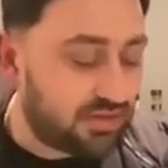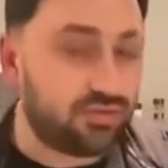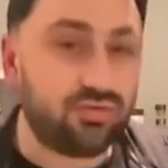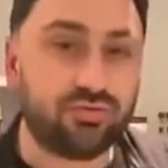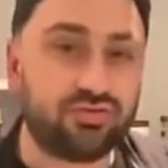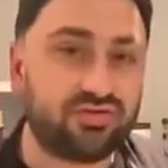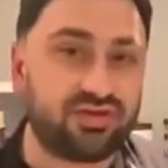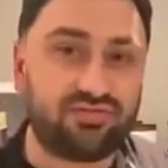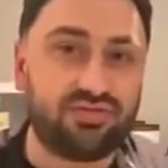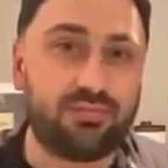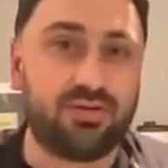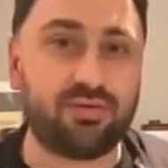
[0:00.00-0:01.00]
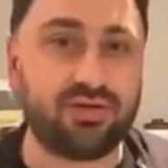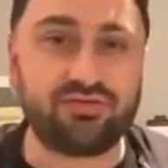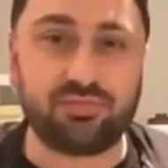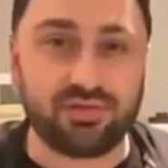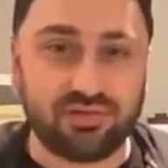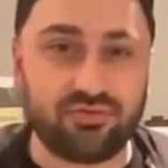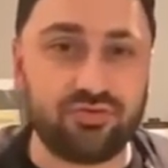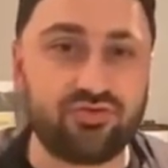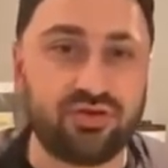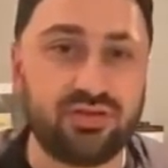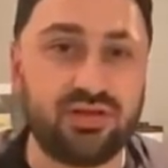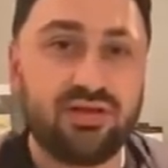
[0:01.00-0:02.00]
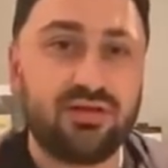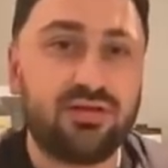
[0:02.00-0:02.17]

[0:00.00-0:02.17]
and you'll just have to be on this wonderful journey